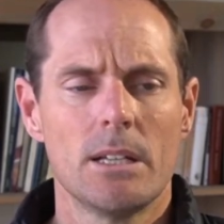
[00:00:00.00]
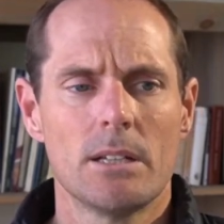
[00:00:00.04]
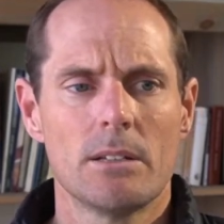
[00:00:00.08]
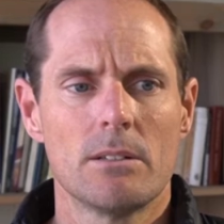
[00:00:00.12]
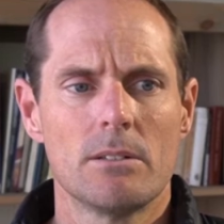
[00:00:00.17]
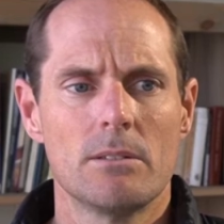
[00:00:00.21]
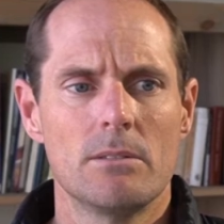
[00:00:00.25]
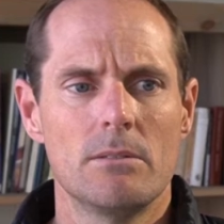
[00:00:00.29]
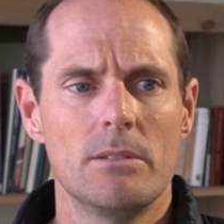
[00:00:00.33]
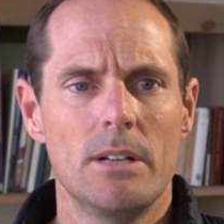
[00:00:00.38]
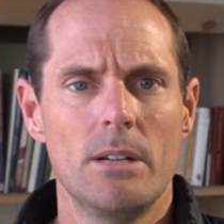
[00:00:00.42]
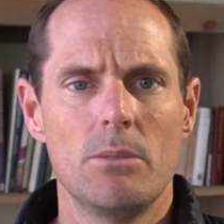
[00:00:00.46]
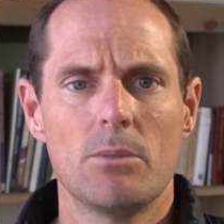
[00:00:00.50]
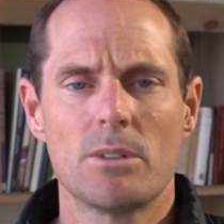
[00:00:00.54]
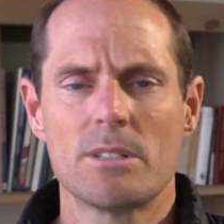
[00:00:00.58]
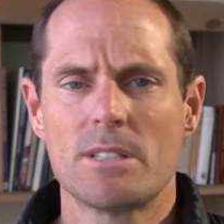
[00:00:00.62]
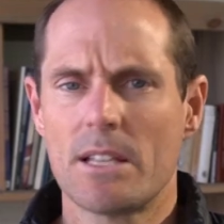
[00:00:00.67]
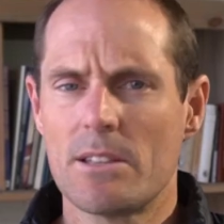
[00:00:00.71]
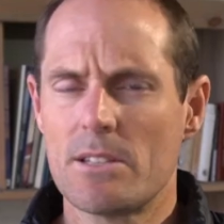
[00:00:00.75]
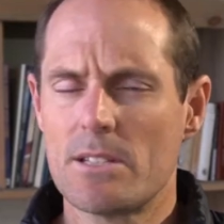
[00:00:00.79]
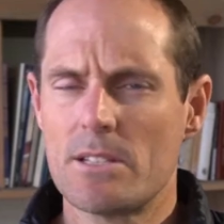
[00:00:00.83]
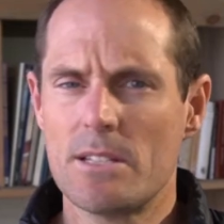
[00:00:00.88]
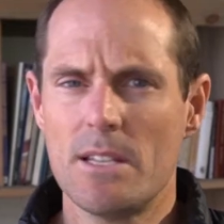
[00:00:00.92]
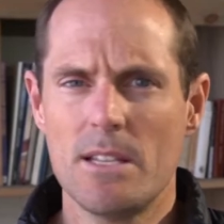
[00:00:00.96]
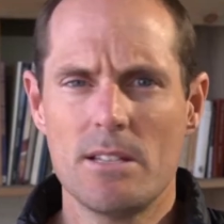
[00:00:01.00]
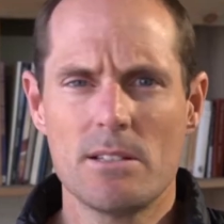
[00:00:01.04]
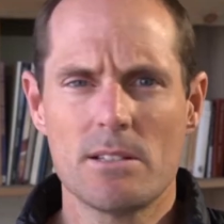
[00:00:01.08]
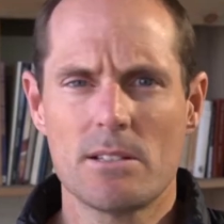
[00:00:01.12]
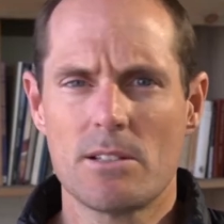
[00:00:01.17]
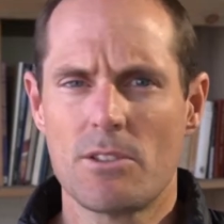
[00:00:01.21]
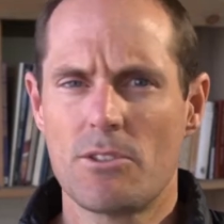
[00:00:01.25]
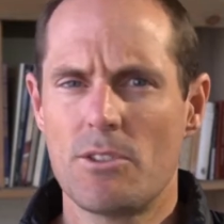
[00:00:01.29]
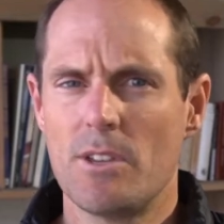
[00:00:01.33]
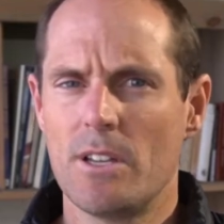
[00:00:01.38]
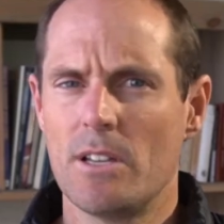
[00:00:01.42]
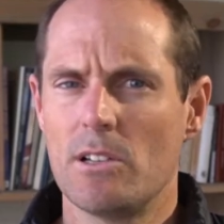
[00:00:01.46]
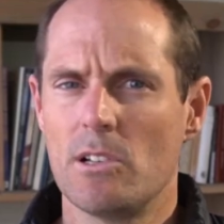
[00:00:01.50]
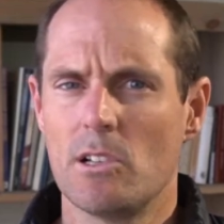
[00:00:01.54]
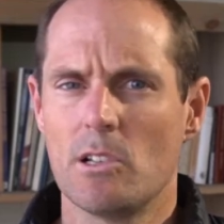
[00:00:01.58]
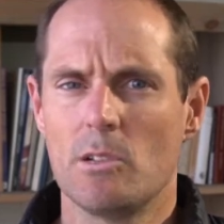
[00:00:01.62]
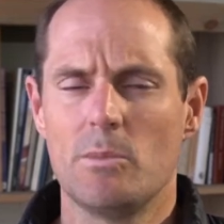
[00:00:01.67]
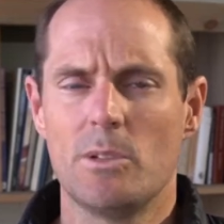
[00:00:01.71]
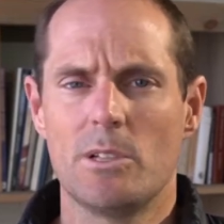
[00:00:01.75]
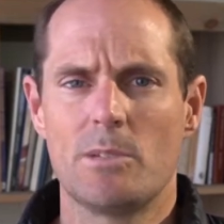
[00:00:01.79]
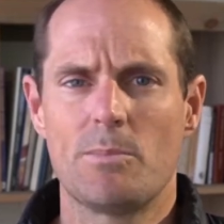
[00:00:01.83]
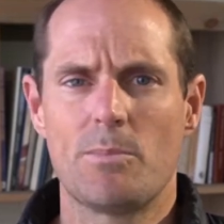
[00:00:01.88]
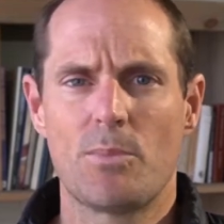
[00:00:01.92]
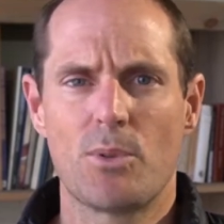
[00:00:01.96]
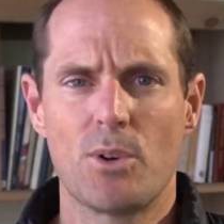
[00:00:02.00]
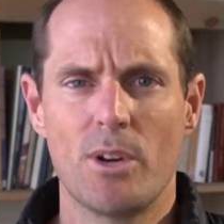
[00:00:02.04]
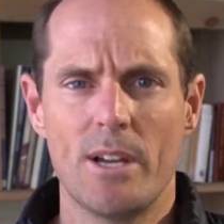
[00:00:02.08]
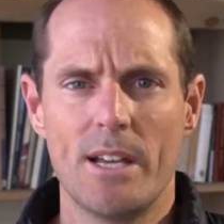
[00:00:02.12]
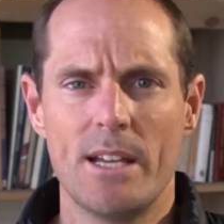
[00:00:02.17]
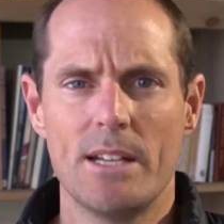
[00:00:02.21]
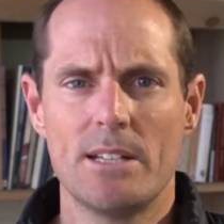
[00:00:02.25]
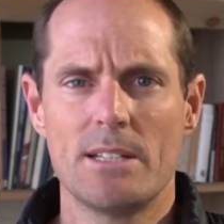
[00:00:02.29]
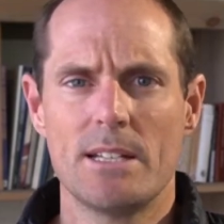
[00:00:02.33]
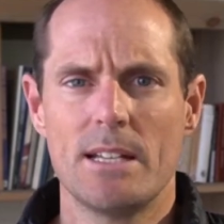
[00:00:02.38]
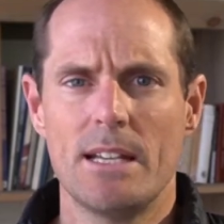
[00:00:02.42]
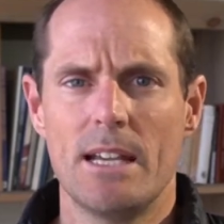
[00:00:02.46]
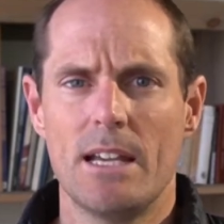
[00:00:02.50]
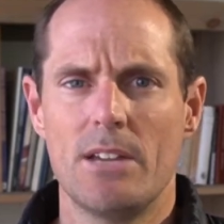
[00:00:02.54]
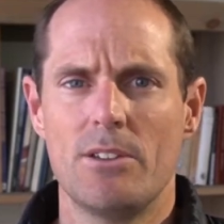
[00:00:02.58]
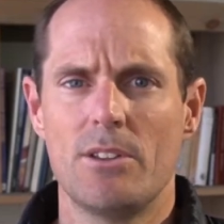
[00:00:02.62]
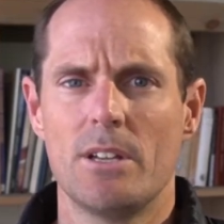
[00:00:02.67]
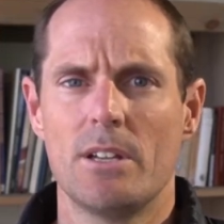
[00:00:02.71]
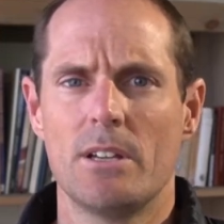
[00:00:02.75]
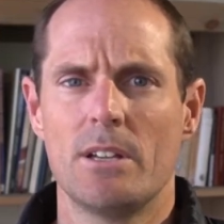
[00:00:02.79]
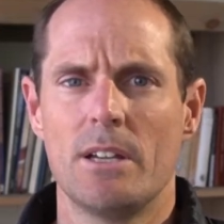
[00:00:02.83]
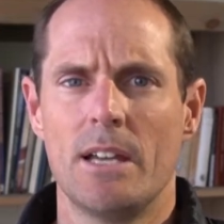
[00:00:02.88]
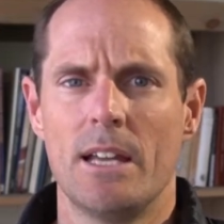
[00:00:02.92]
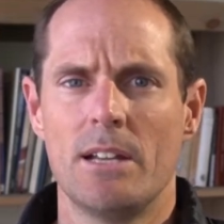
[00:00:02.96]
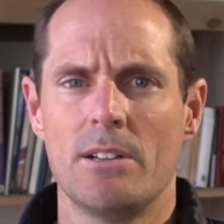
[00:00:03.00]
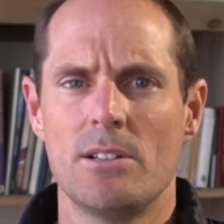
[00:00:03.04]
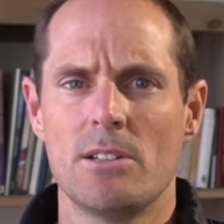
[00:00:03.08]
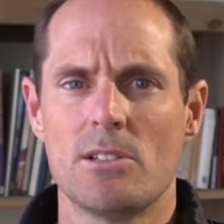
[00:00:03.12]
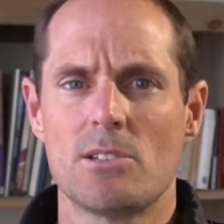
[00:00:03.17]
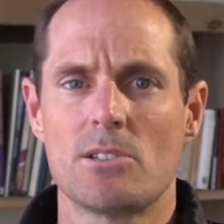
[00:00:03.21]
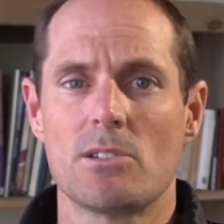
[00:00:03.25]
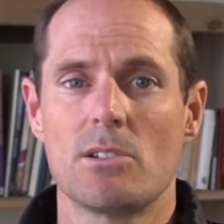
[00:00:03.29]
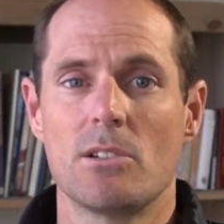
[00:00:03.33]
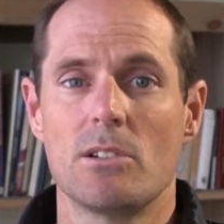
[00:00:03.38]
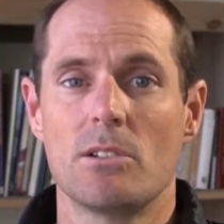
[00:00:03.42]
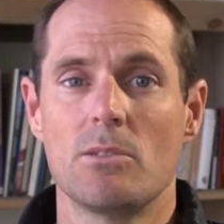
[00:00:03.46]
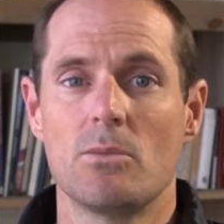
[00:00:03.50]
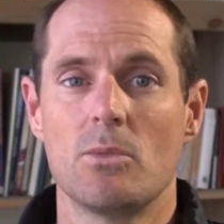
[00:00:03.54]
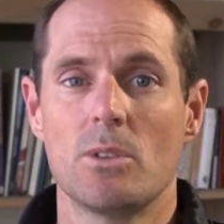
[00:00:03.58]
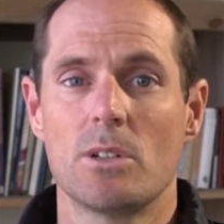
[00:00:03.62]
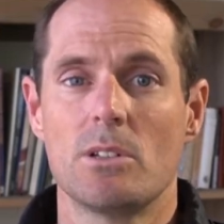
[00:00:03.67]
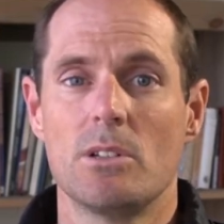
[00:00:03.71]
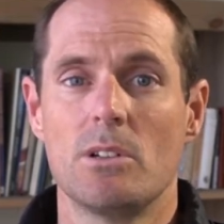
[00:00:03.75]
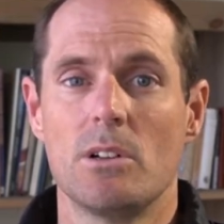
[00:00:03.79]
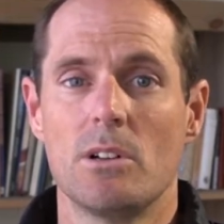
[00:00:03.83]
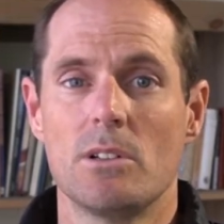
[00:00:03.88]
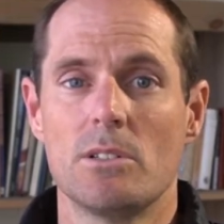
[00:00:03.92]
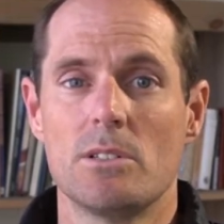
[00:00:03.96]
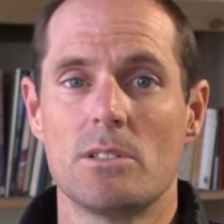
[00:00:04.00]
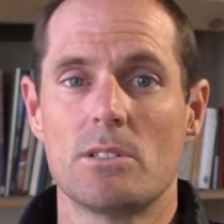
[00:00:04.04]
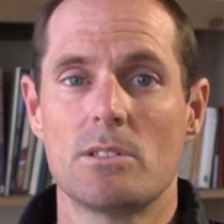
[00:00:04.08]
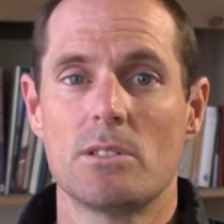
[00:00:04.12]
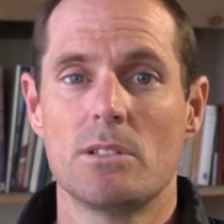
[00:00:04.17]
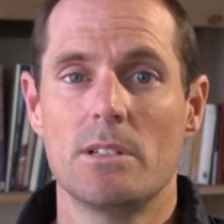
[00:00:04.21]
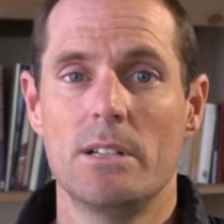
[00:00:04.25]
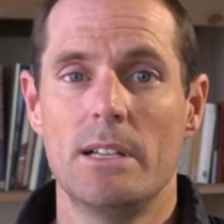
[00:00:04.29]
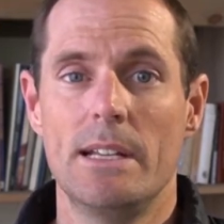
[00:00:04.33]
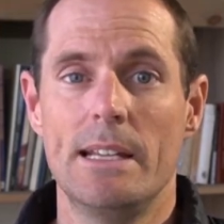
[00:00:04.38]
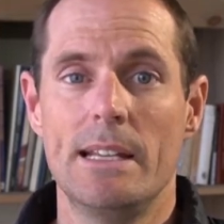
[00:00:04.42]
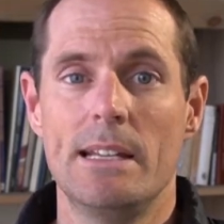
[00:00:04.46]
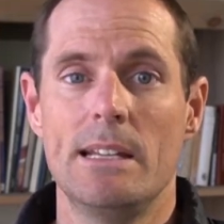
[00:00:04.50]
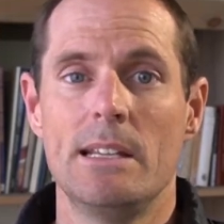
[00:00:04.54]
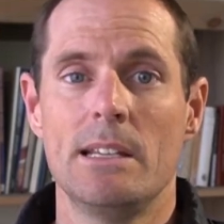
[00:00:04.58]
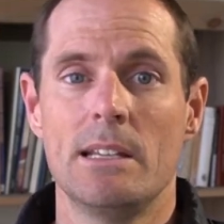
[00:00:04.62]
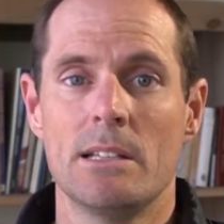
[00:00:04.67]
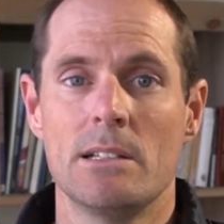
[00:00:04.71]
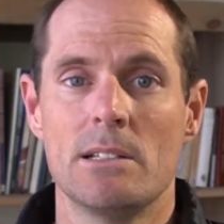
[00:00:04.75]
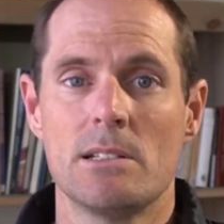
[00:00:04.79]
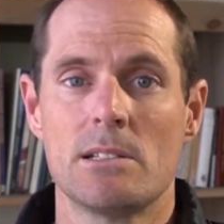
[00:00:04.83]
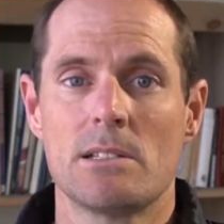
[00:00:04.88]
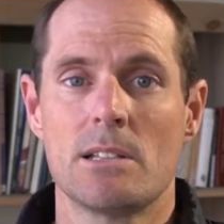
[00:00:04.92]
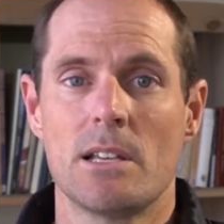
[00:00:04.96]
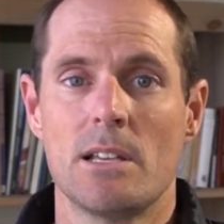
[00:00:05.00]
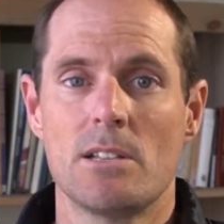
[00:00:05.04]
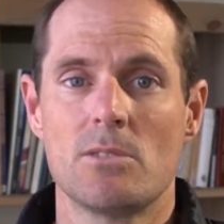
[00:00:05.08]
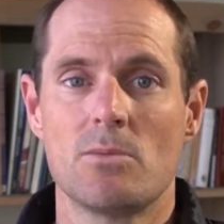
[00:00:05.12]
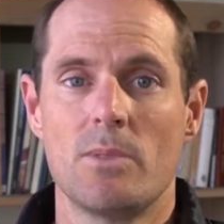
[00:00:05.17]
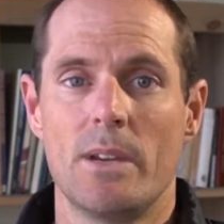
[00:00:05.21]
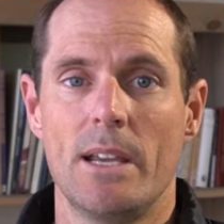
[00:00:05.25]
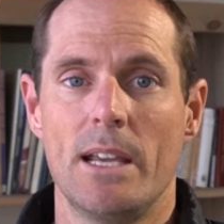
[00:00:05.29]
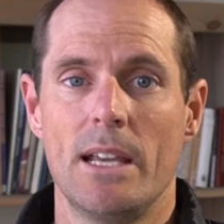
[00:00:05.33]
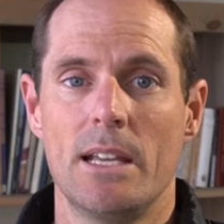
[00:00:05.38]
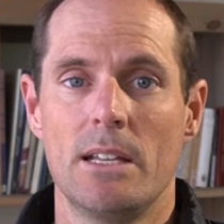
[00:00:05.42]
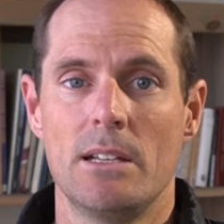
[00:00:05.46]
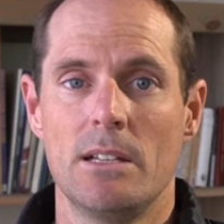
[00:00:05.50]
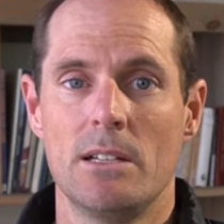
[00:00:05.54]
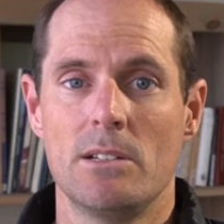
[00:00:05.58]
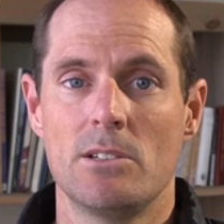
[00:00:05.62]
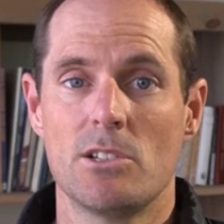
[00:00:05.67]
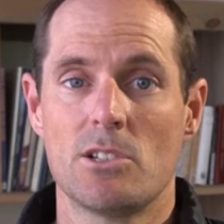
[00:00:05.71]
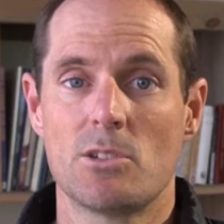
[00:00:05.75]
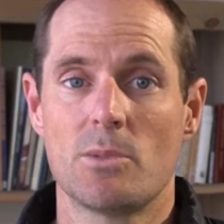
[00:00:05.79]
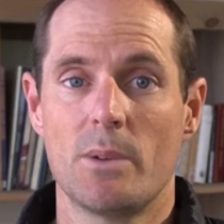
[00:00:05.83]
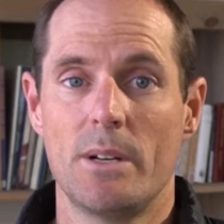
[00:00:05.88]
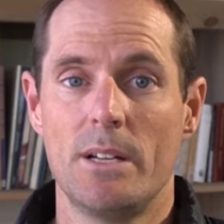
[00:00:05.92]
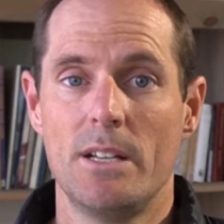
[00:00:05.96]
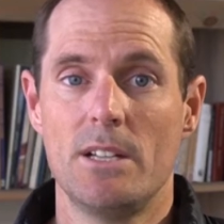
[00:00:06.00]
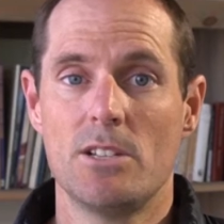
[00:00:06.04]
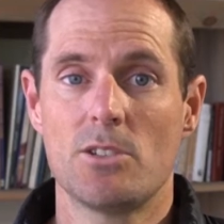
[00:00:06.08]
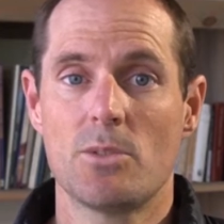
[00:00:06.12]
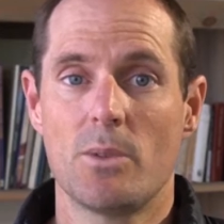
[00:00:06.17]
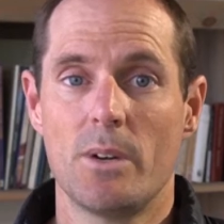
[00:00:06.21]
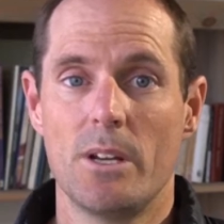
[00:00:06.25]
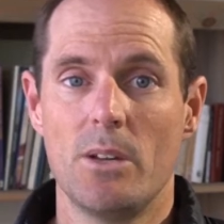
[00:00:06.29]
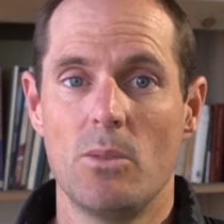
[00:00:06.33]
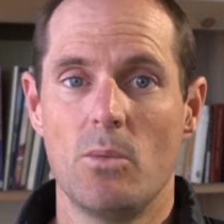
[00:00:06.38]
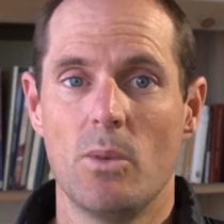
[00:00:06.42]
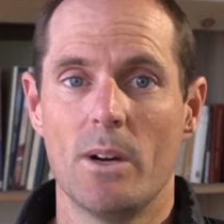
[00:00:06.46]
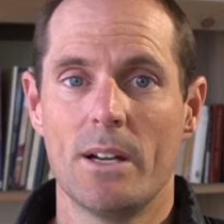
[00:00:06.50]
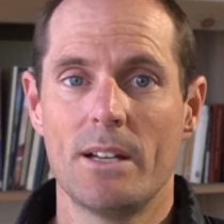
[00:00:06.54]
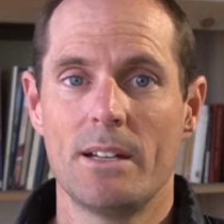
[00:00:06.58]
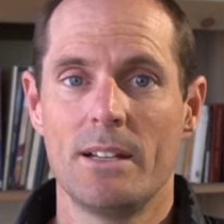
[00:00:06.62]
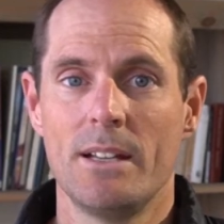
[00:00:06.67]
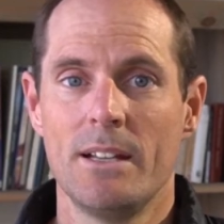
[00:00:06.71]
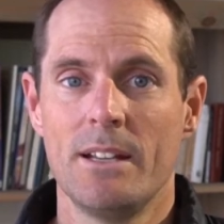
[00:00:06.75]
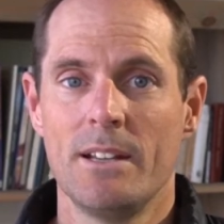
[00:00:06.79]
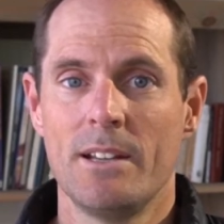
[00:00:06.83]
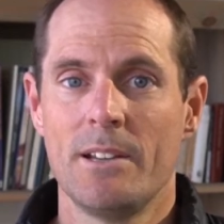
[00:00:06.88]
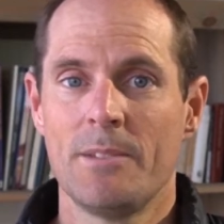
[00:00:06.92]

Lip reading: really want to take the season to think a little bit, pray together, and discern what God's leading is as we head into 2021.